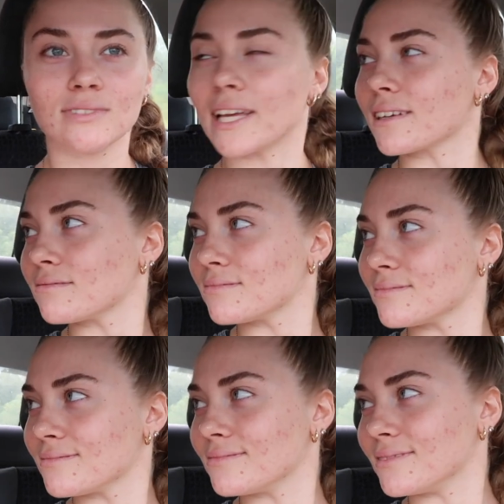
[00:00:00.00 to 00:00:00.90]
Like
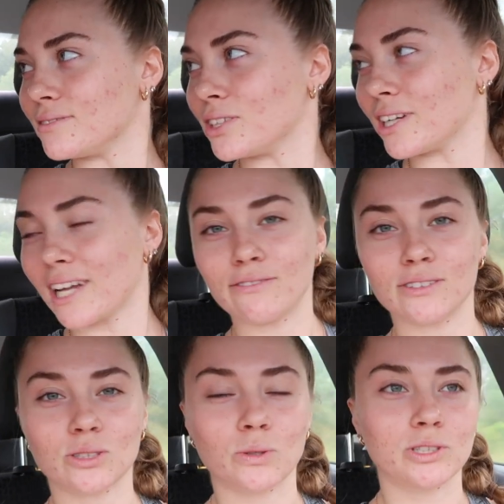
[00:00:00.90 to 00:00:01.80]
you don't have
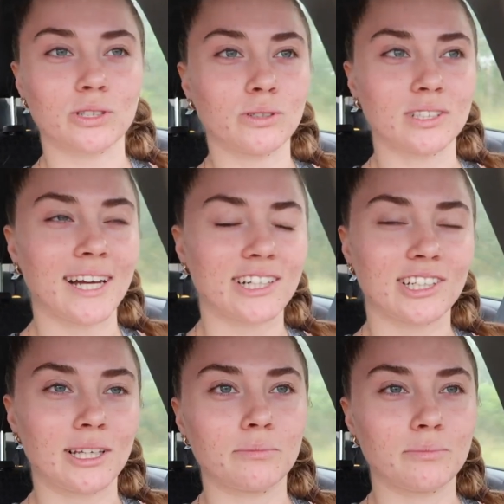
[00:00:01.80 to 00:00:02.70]
a squash court to
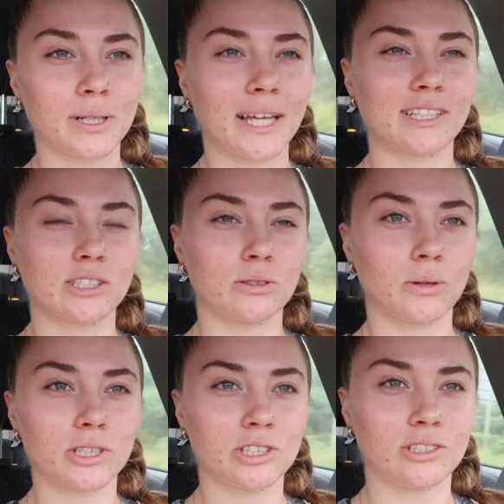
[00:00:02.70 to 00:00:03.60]
actually play squash.